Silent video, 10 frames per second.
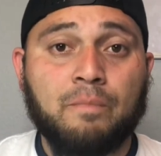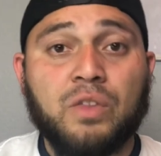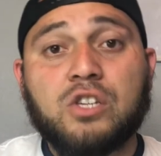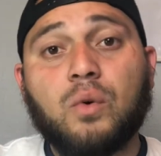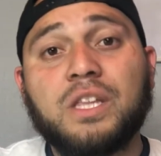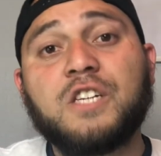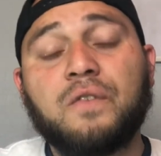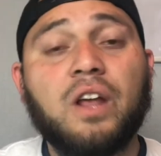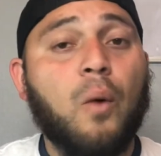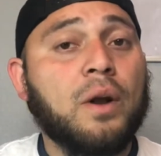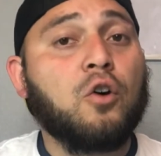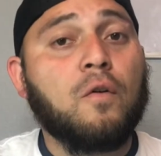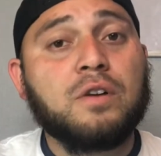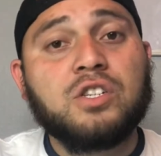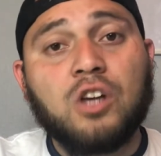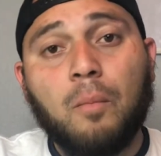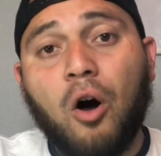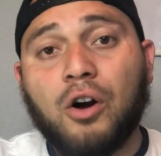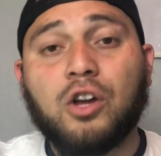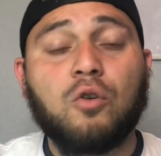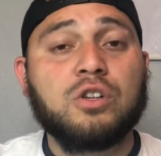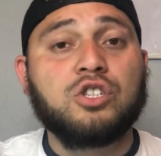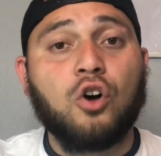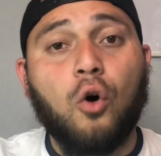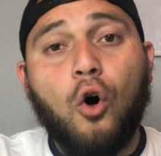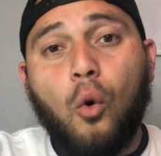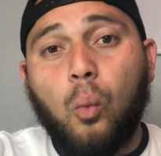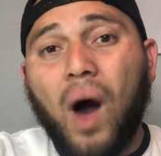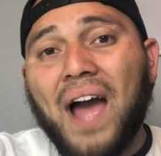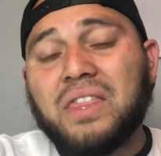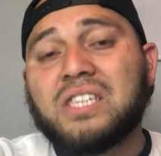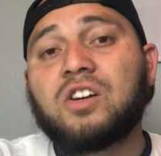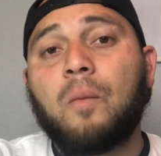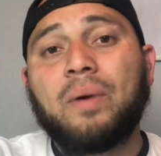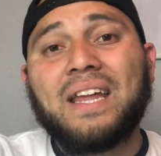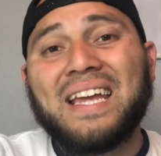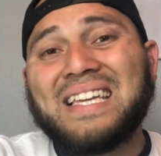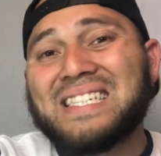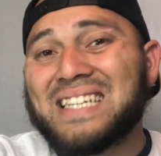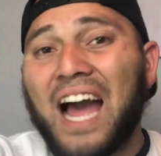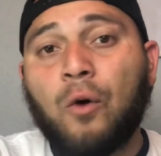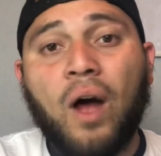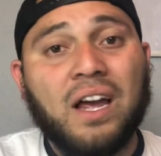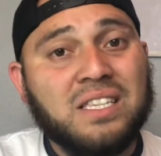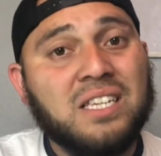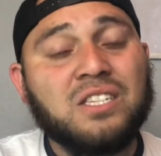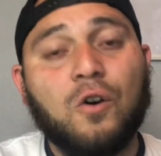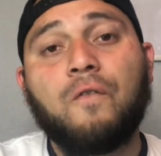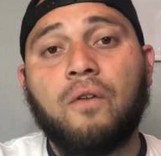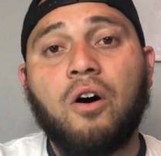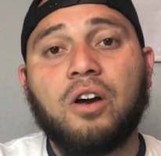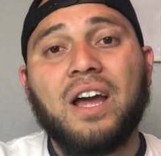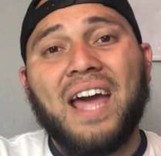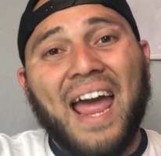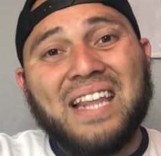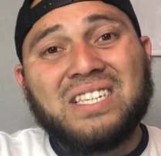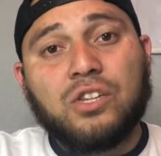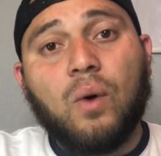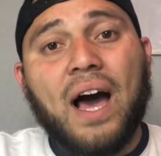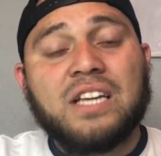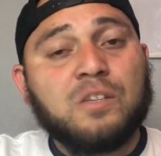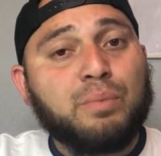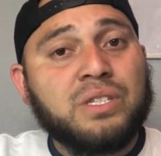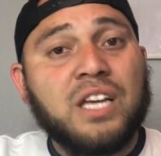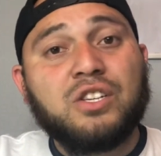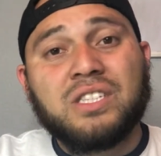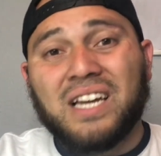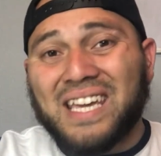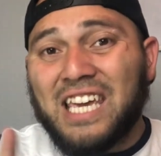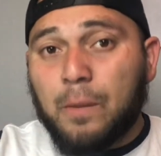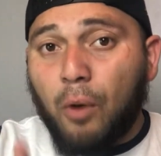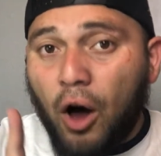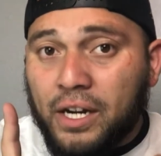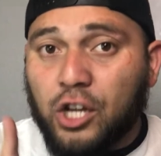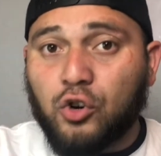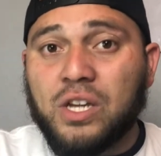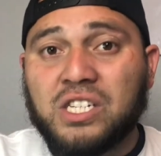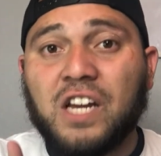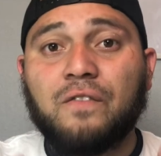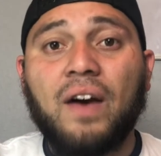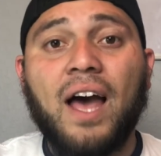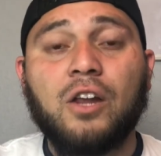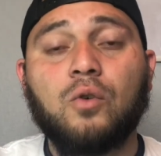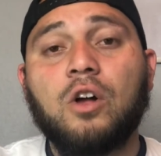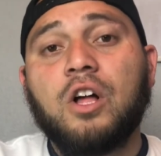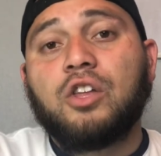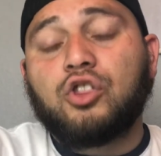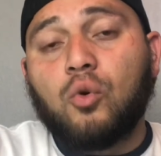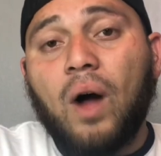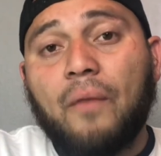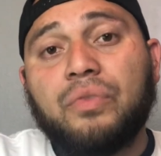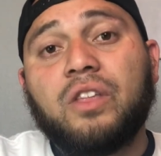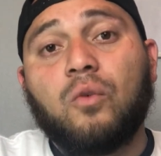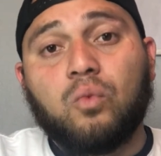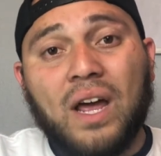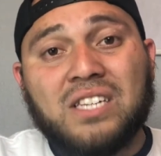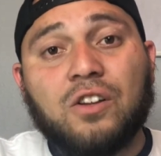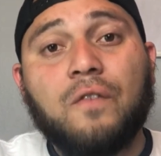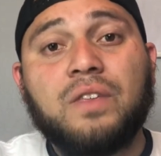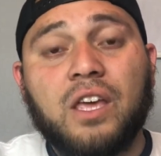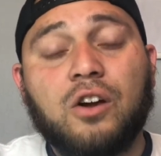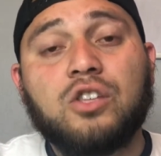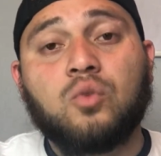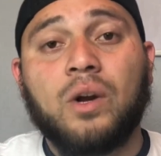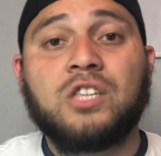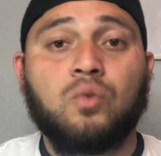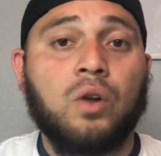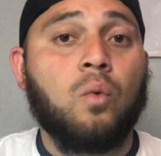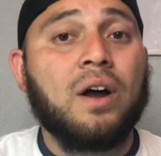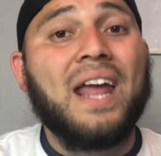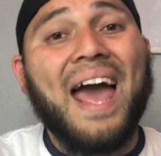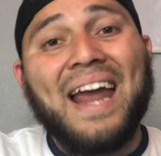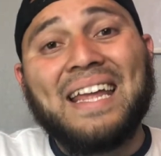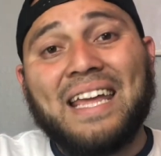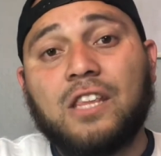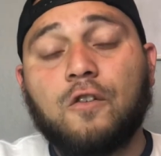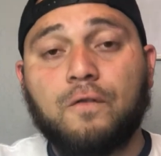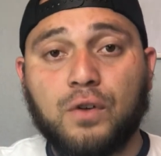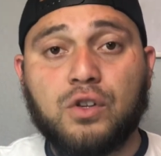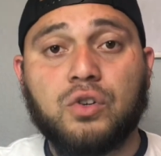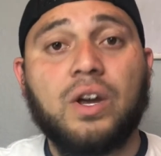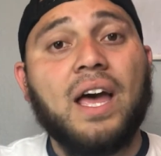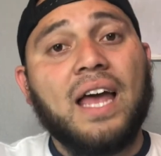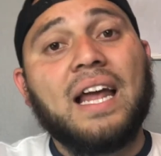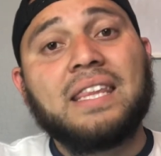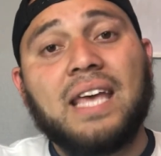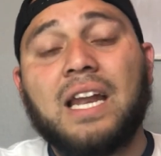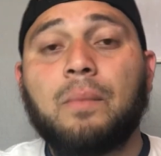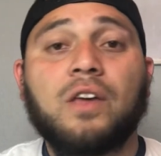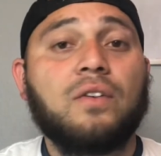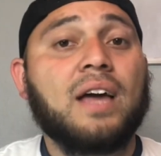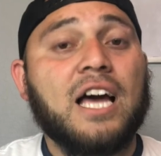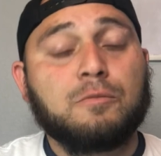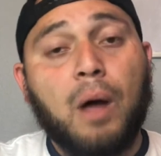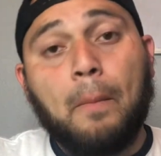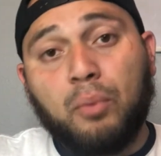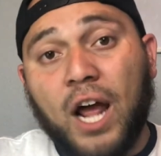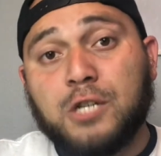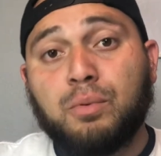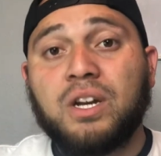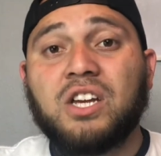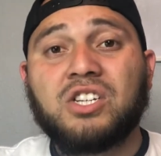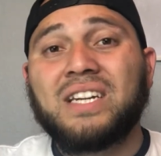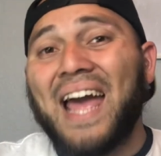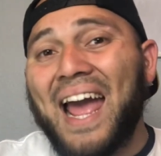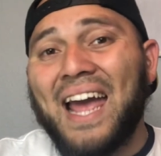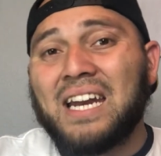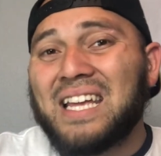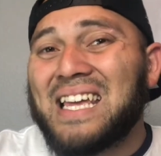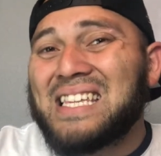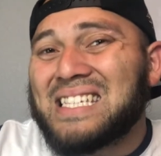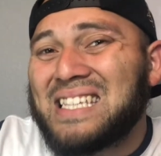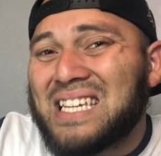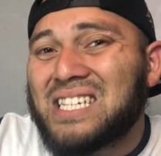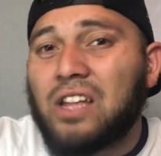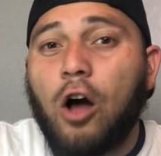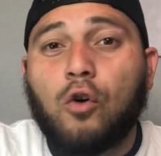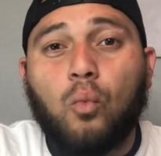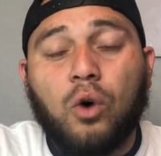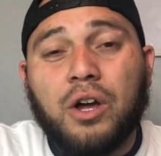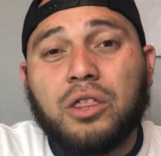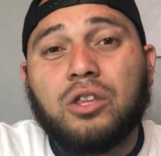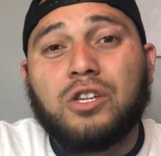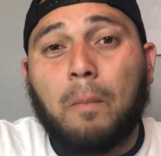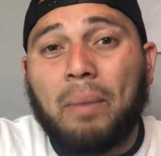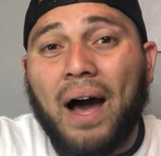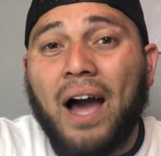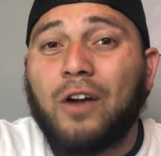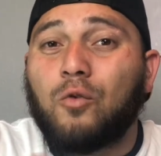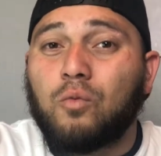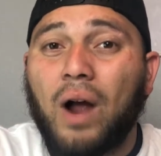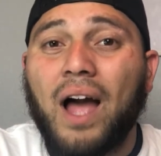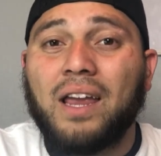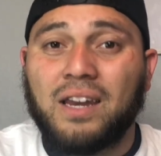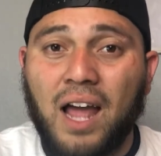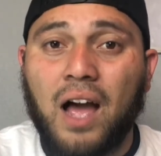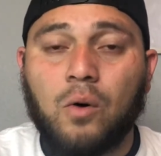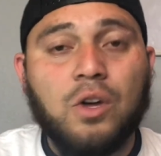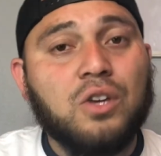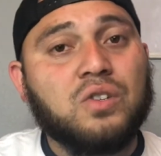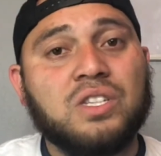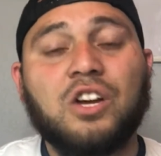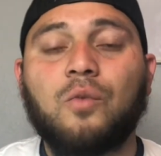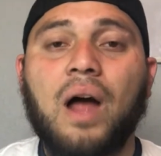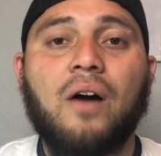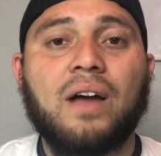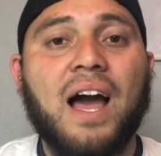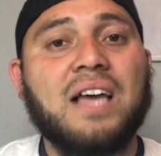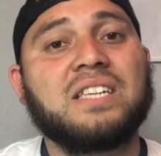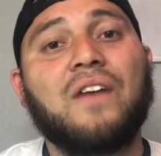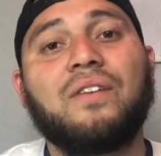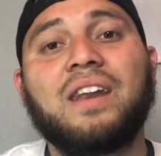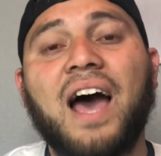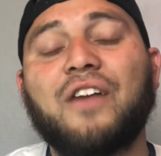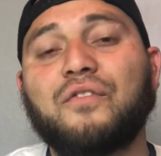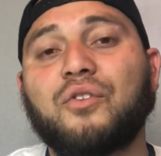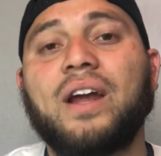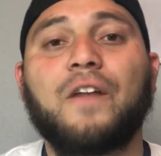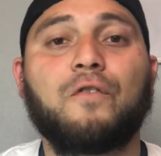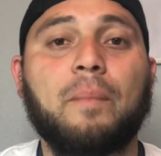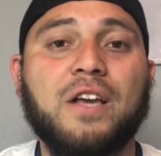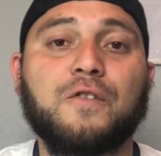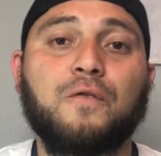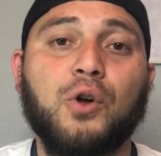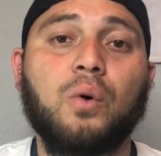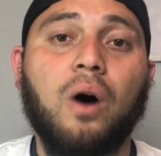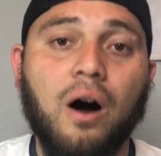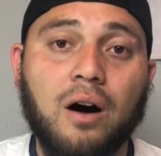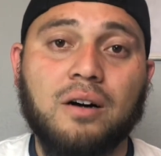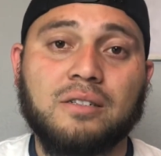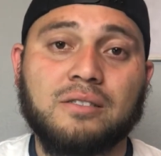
So in this video, I want to go over some articles to why this company is skyrocketing so far and still has the potential to keep on increasing in value throughout the rest of year 2021 and in the future. And at the end, I'm gonna give you guys my price prediction and is this stock worth to buy right now? So stick around guys, I have a lot of great information for you all.